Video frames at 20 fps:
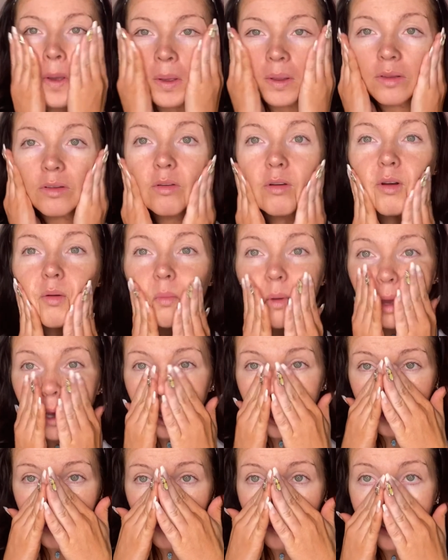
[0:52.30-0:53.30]
That's what I'm
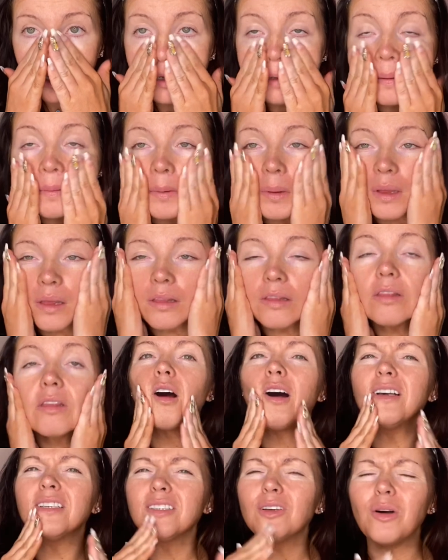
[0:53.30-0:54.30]
hydrating with.
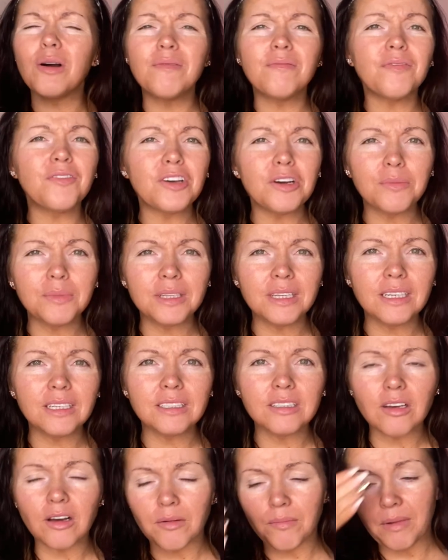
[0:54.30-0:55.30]
Also, I'm filming
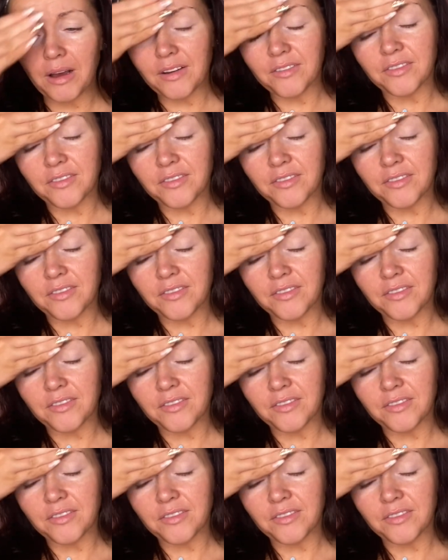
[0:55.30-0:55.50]
this on my